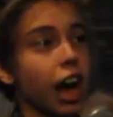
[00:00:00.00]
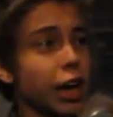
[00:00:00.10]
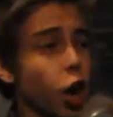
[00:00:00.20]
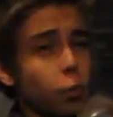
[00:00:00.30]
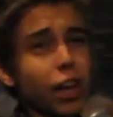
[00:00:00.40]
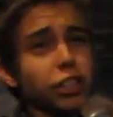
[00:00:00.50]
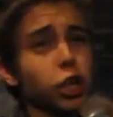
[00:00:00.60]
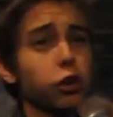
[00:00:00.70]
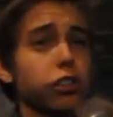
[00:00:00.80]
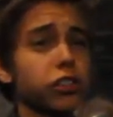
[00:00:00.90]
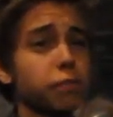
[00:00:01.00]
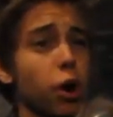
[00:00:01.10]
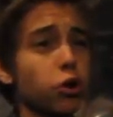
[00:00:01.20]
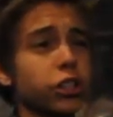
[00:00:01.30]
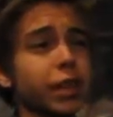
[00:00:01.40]
I hope I choke on
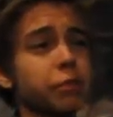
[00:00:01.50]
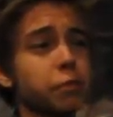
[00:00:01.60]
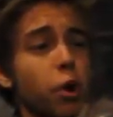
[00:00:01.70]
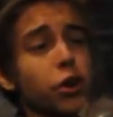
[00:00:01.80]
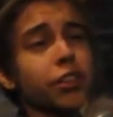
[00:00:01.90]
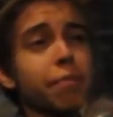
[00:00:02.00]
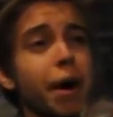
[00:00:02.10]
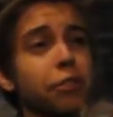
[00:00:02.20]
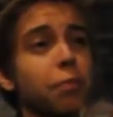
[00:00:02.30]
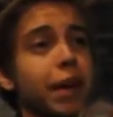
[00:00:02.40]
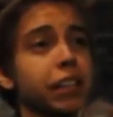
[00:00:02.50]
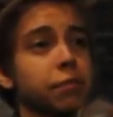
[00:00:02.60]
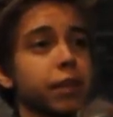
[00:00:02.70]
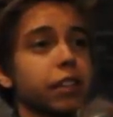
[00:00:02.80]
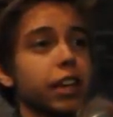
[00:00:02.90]
smoke because I'm smoking them out the
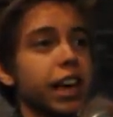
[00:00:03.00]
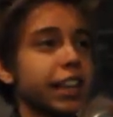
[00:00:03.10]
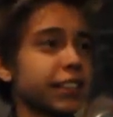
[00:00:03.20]
basement.